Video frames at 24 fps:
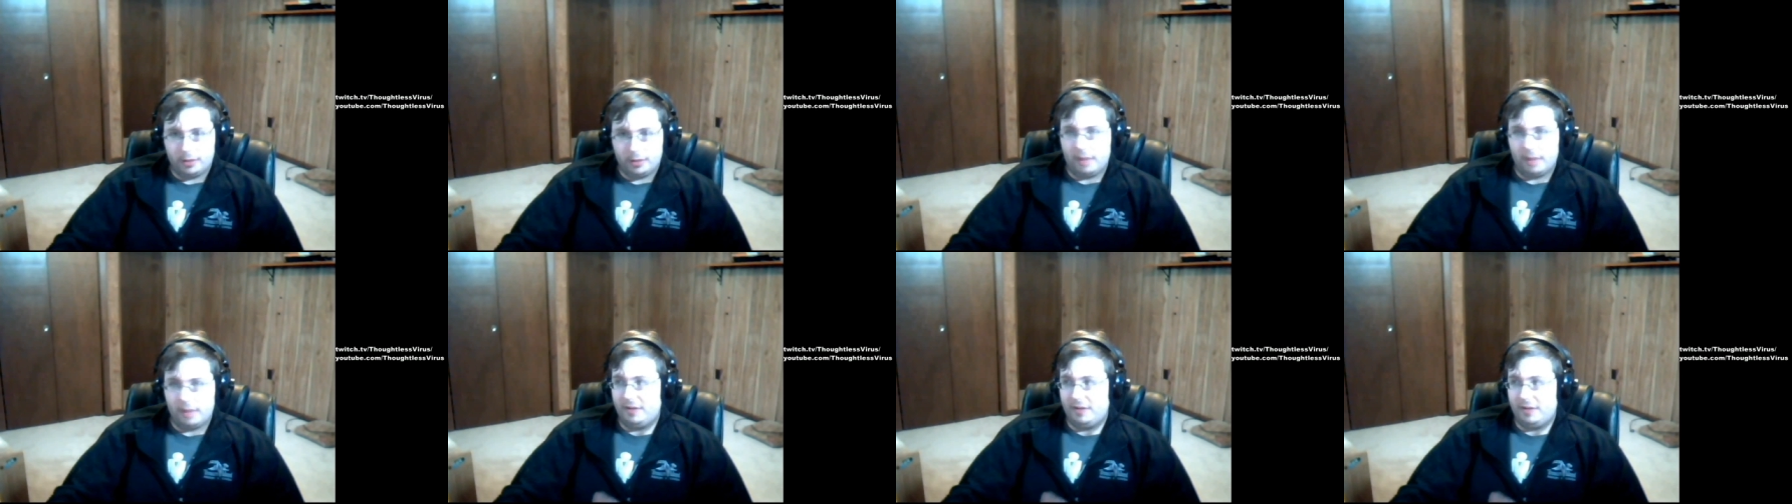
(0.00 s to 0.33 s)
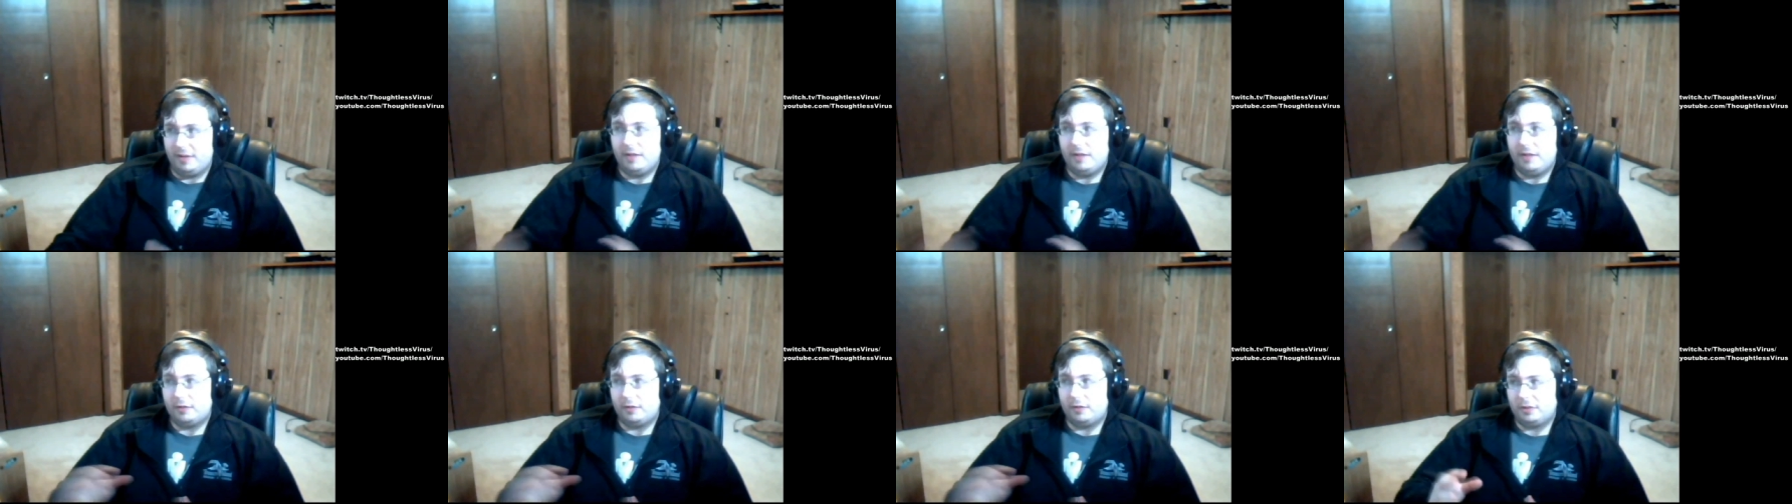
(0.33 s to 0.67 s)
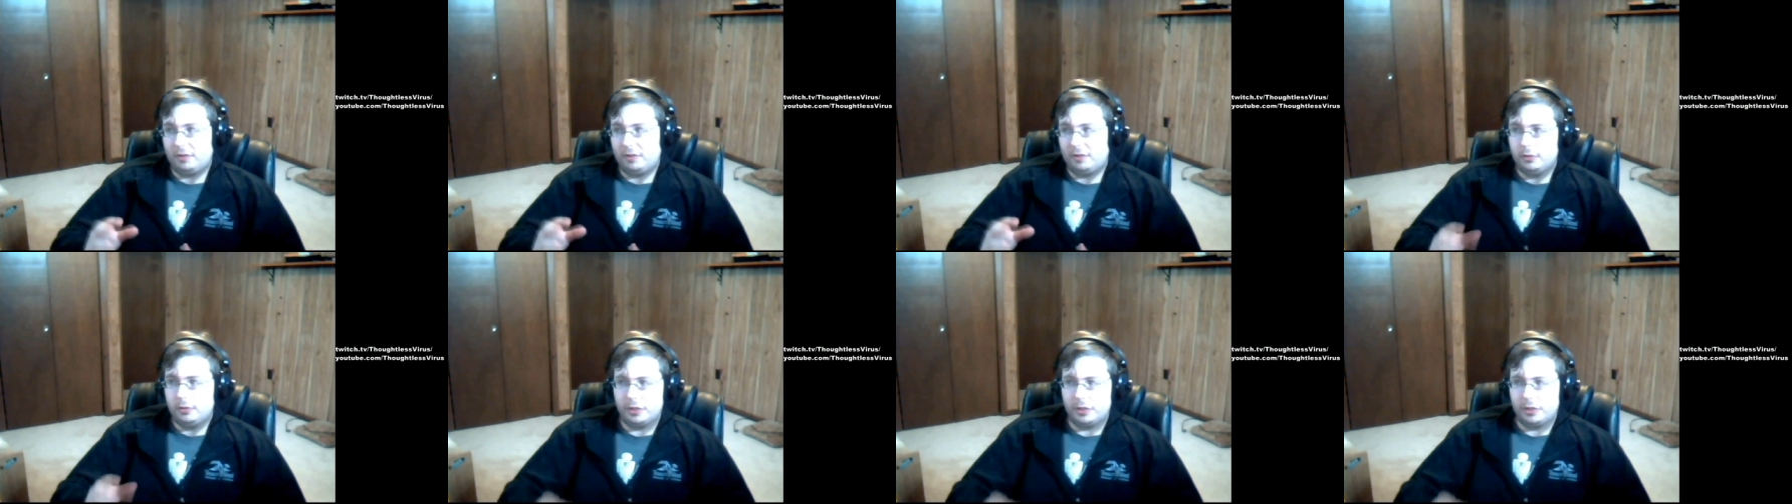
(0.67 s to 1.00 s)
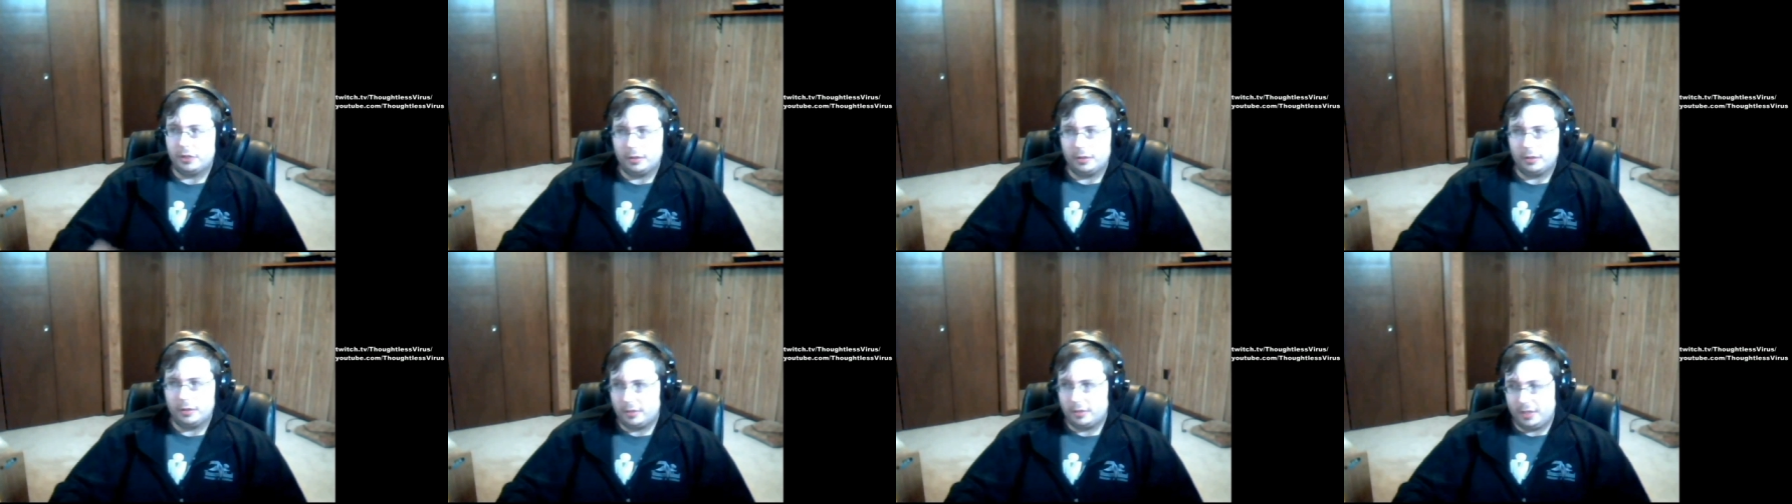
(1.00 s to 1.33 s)
have a different
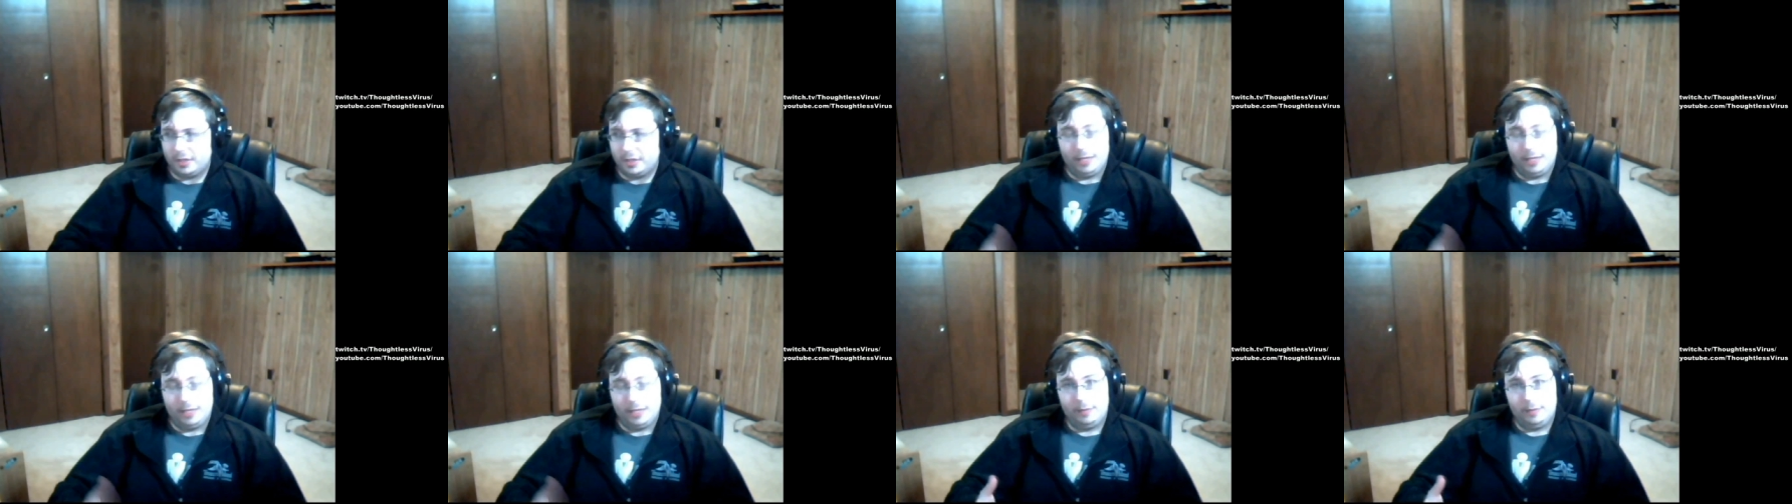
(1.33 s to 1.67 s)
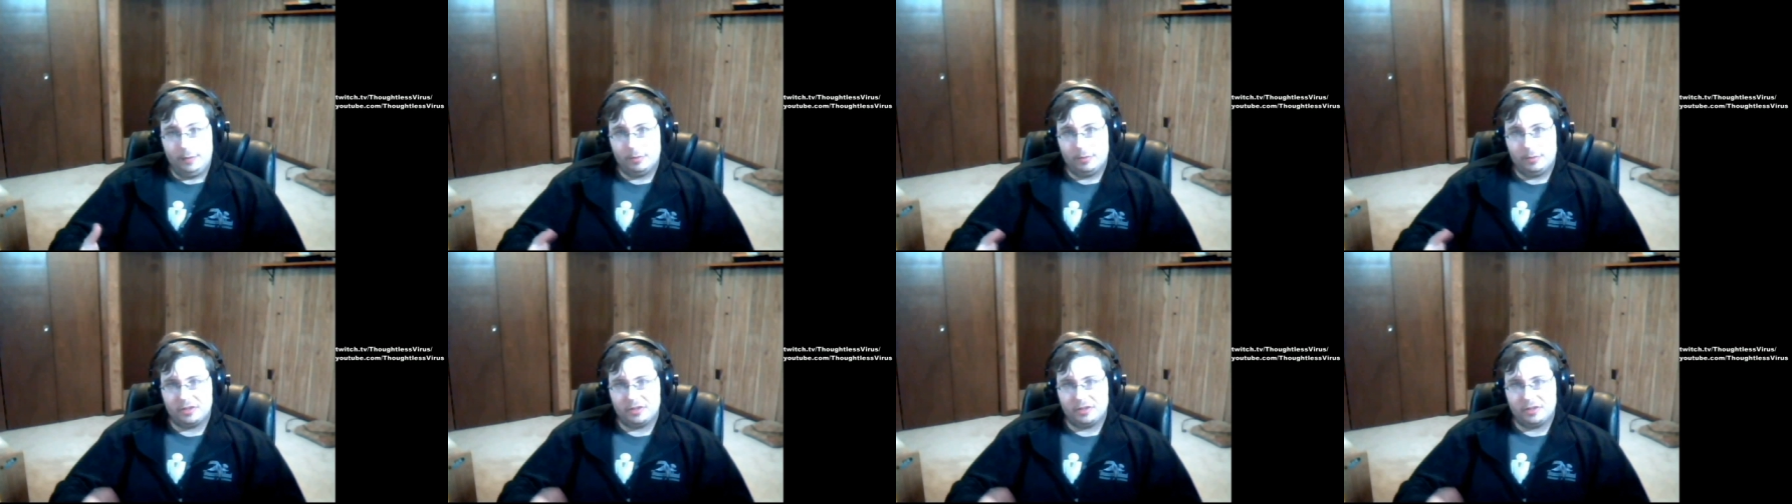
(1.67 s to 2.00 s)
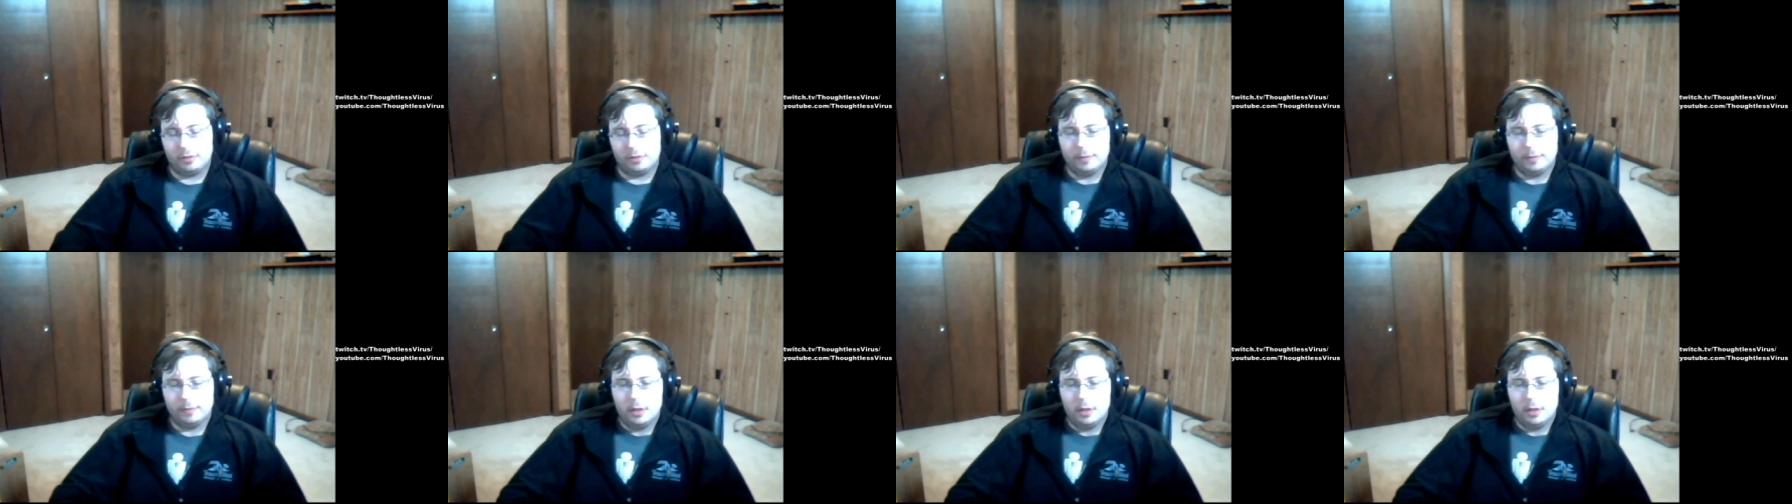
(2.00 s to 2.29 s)
solution to dealing with a prisoner.